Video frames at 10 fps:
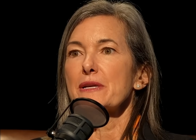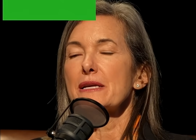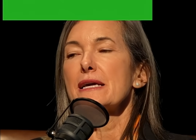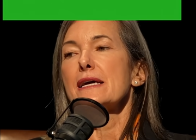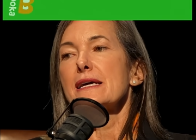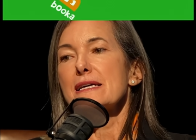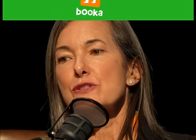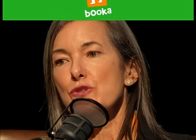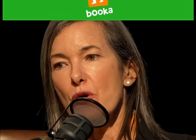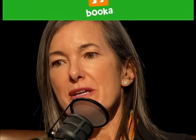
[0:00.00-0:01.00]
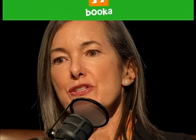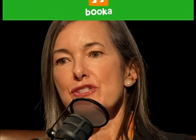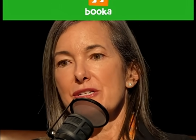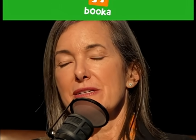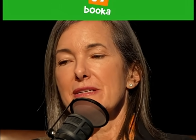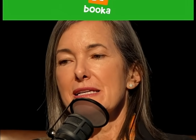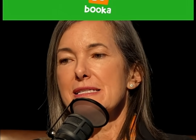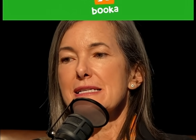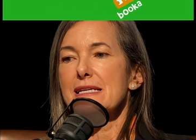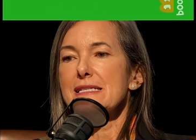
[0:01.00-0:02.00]
This might be the one
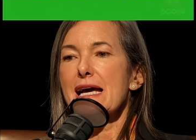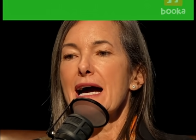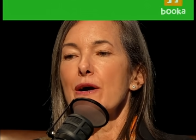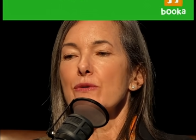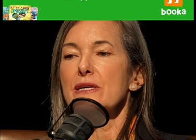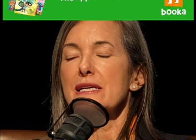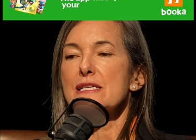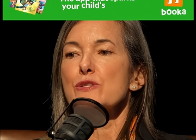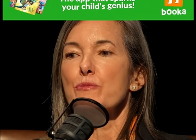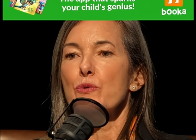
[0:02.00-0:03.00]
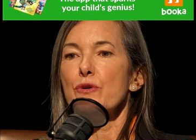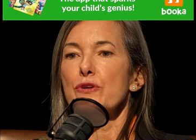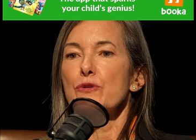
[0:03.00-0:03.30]
thing no one told you about parenting.